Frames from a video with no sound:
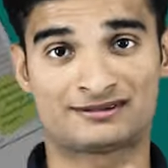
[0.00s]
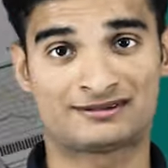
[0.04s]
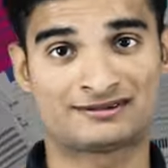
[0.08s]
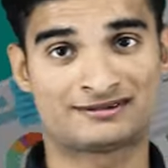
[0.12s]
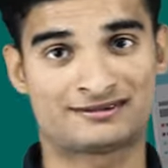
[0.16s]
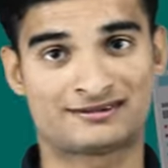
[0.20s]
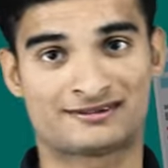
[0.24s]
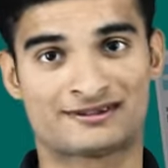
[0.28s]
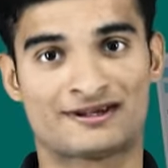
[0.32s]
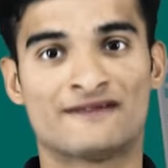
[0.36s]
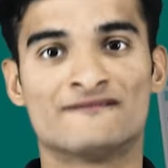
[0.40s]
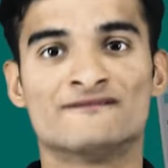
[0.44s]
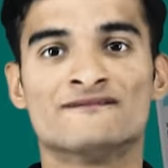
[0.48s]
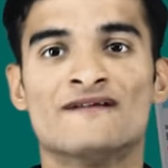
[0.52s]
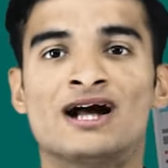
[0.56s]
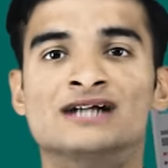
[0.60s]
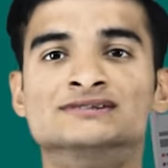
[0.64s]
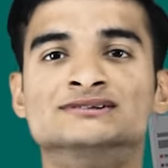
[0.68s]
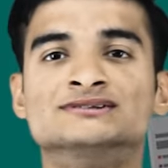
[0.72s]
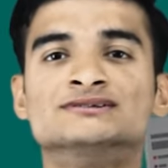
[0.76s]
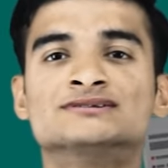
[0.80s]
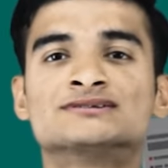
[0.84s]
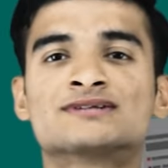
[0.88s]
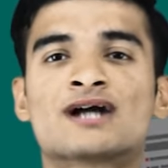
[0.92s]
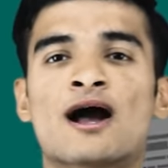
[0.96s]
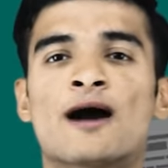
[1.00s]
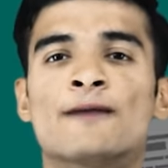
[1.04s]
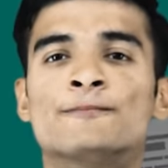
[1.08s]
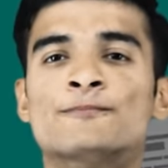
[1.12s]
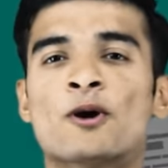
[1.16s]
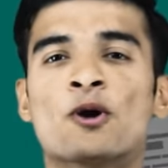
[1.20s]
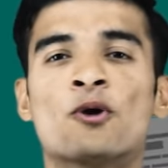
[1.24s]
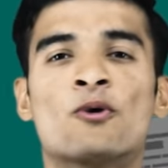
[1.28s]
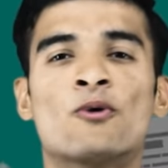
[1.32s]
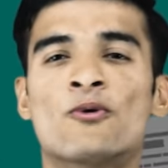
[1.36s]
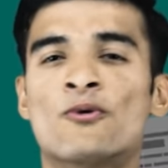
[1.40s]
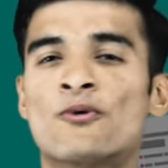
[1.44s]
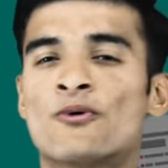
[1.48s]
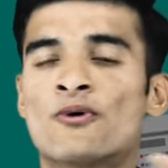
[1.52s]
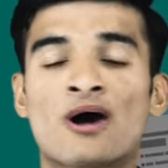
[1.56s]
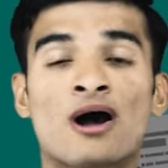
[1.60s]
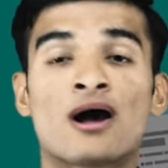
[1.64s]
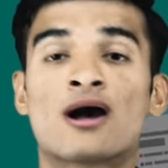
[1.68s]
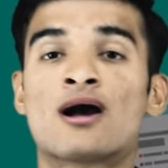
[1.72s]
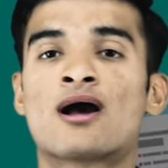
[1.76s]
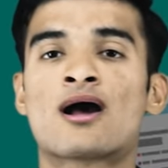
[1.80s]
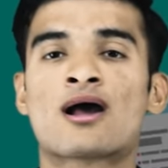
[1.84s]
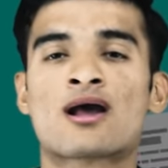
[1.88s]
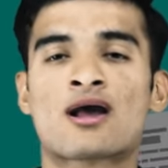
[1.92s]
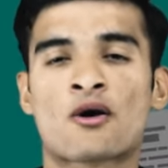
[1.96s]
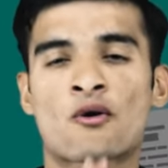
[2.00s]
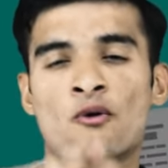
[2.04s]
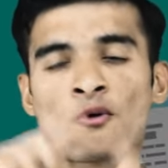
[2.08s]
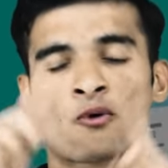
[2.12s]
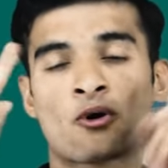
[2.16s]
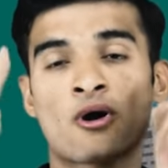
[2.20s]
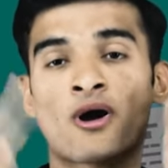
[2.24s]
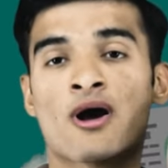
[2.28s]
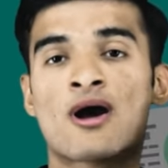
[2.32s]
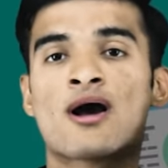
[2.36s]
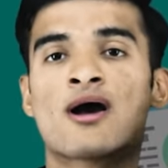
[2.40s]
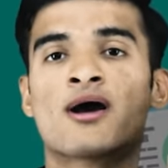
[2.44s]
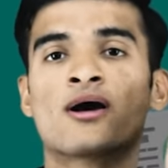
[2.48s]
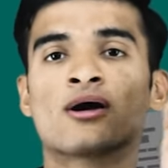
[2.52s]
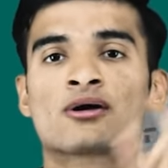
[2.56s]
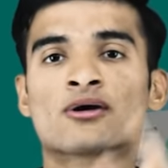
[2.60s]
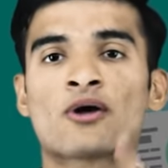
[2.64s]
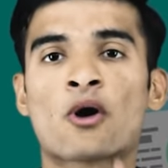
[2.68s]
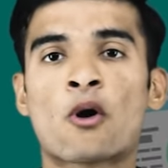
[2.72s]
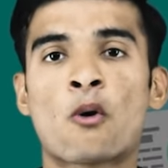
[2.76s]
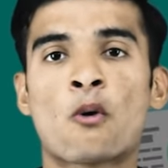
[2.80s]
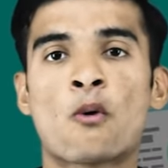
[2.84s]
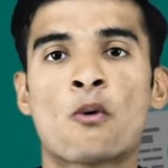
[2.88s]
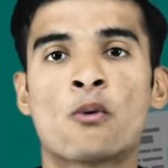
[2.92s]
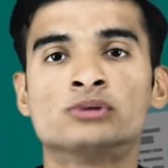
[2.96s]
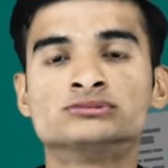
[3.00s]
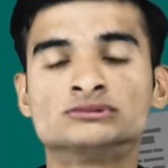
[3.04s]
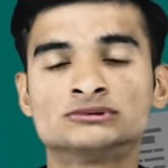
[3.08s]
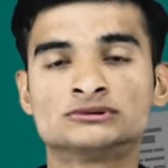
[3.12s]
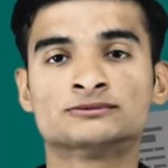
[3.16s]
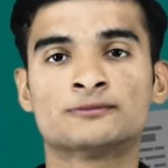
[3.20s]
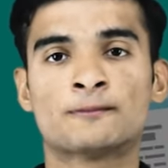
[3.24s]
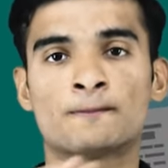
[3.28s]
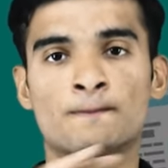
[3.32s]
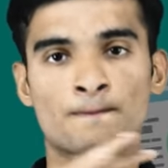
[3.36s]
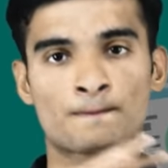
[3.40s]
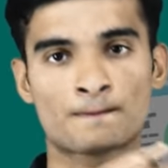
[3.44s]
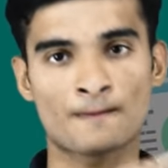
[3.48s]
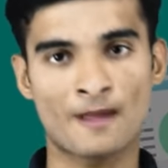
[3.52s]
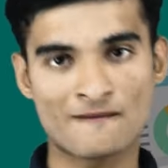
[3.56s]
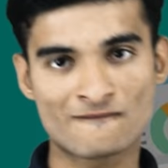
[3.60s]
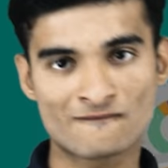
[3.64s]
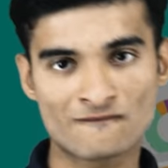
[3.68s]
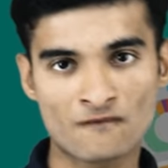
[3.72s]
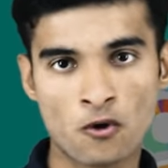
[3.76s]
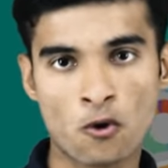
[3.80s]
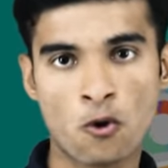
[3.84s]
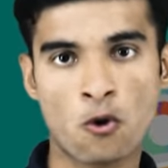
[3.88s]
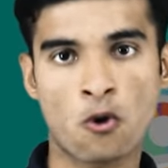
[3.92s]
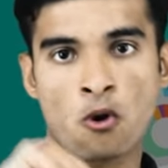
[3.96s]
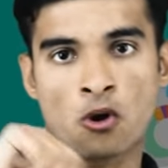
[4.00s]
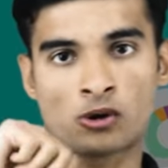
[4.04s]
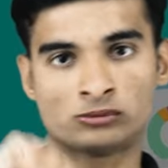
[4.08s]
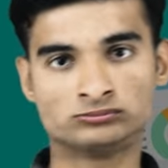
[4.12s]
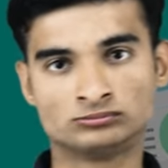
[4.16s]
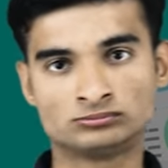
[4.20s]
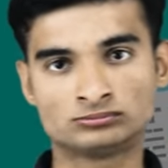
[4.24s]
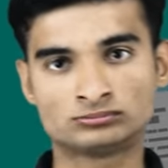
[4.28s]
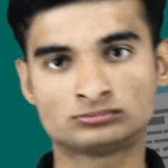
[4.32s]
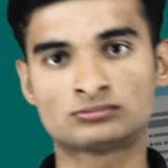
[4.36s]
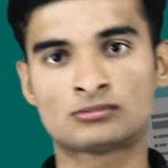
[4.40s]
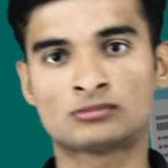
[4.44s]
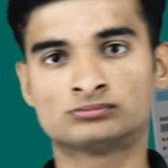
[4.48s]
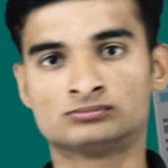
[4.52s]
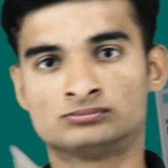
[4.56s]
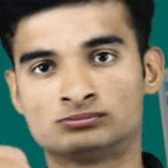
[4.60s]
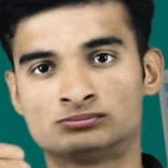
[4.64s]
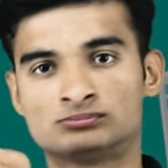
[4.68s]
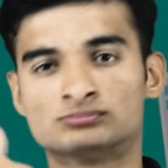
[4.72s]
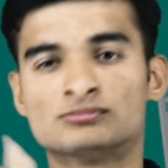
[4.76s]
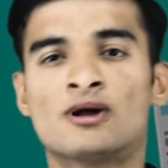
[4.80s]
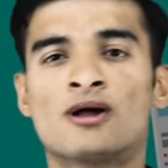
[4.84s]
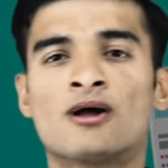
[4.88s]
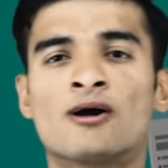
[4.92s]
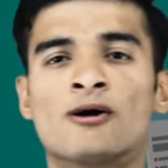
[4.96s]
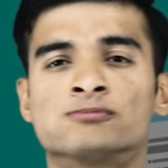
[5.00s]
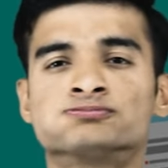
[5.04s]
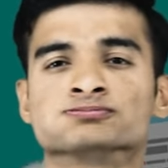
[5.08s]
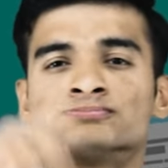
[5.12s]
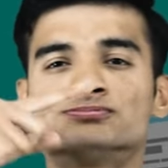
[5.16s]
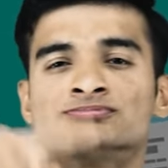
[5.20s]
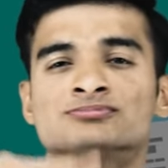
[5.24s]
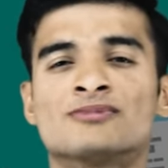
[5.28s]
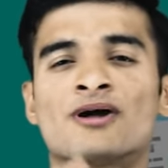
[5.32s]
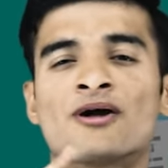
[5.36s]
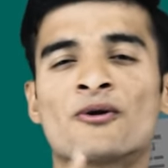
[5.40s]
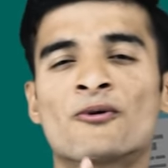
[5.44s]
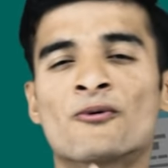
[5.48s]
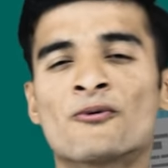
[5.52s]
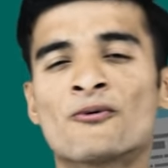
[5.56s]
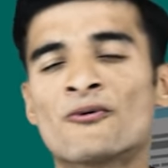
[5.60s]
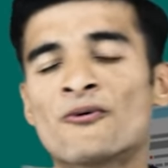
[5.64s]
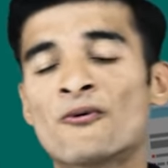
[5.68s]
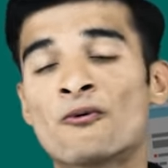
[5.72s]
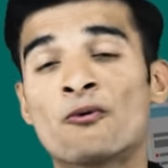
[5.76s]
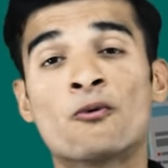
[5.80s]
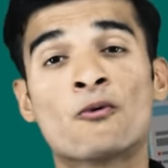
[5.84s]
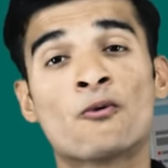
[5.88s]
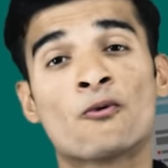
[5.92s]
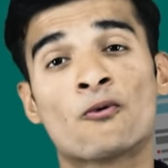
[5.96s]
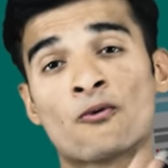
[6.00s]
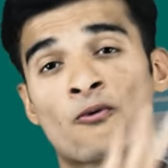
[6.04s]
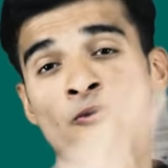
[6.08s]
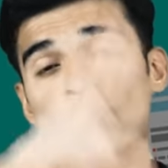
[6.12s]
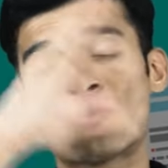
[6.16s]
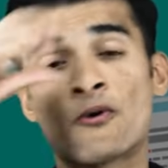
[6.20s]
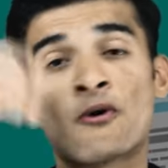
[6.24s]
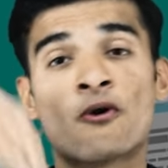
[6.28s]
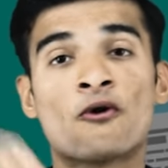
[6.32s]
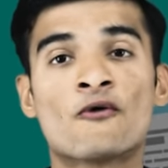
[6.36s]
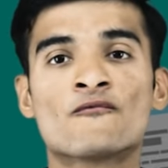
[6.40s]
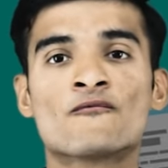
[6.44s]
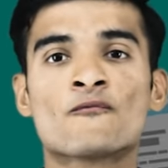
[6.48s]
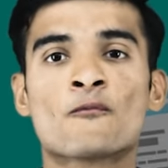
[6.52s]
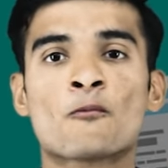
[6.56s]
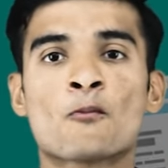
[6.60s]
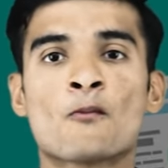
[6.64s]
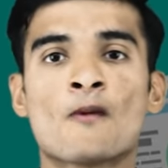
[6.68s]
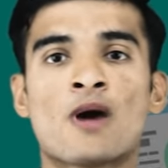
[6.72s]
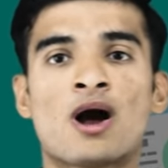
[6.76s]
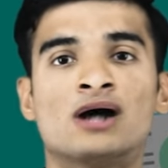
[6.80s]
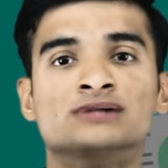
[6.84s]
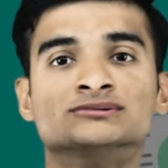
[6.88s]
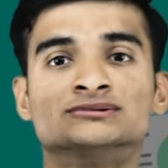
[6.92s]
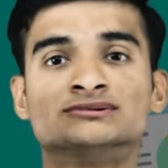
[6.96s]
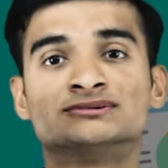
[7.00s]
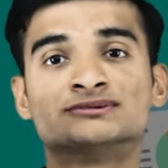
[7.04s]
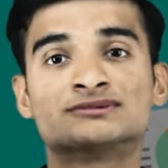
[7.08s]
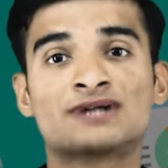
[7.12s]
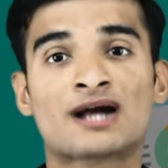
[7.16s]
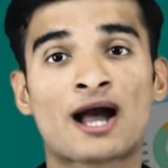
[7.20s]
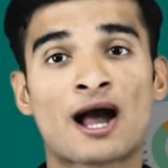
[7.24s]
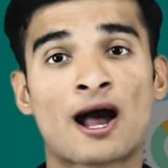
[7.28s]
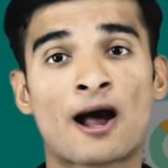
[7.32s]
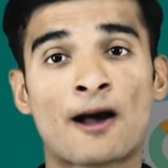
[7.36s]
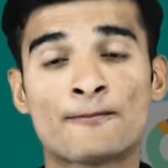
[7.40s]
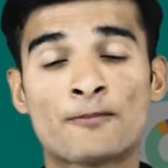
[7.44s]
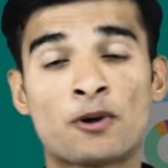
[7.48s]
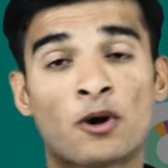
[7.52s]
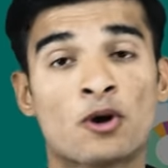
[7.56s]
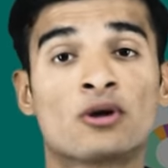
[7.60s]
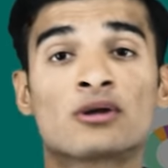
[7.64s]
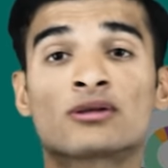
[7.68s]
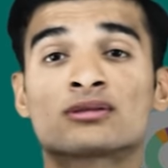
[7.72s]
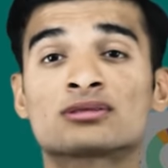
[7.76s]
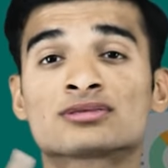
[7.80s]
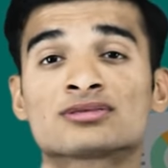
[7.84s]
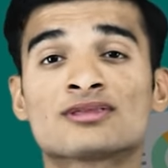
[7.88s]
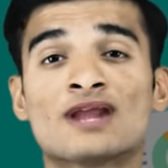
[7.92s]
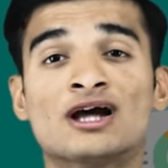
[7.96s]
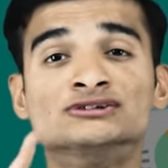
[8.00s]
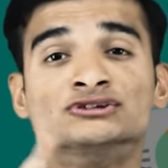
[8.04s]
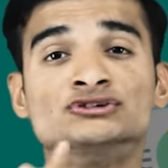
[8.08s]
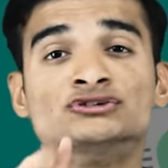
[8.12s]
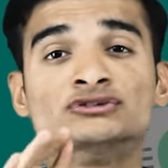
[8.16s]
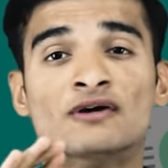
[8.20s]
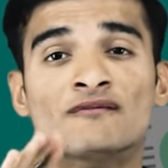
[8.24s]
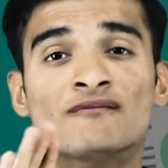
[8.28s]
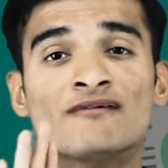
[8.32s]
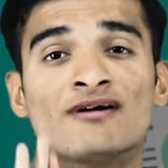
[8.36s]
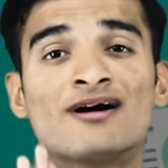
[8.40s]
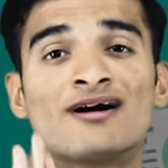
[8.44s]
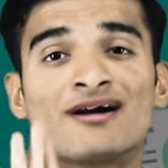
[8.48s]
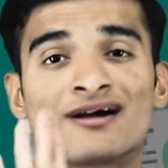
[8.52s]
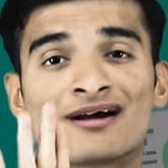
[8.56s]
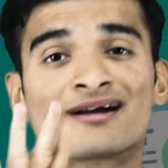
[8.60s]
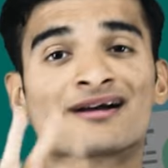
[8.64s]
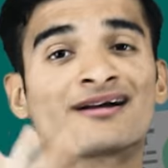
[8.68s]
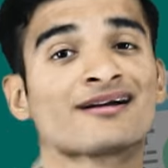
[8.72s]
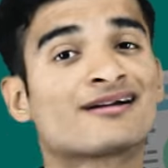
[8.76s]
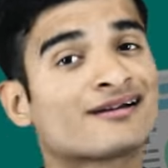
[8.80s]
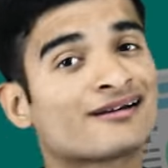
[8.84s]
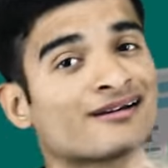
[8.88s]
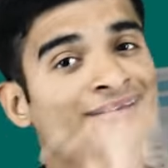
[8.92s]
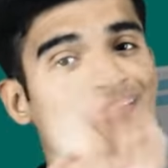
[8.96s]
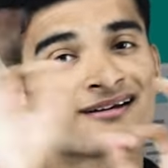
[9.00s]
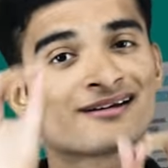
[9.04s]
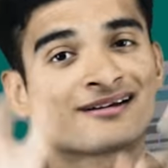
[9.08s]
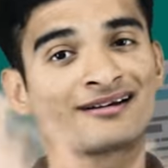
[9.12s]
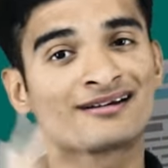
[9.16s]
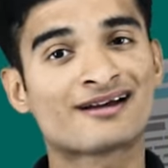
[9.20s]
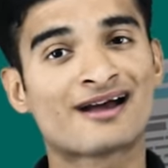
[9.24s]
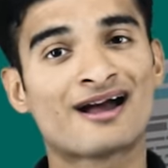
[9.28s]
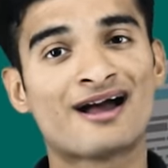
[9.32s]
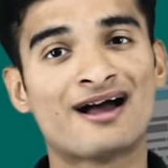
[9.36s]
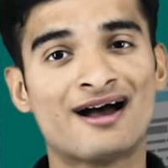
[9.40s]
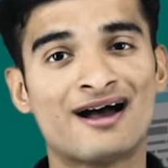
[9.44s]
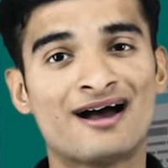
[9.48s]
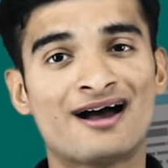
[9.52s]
readily available within the software. Third, financial reporting. When it comes to financial reporting, Tally has options such as balance sheets, profits and loss statements, cash flow statements, and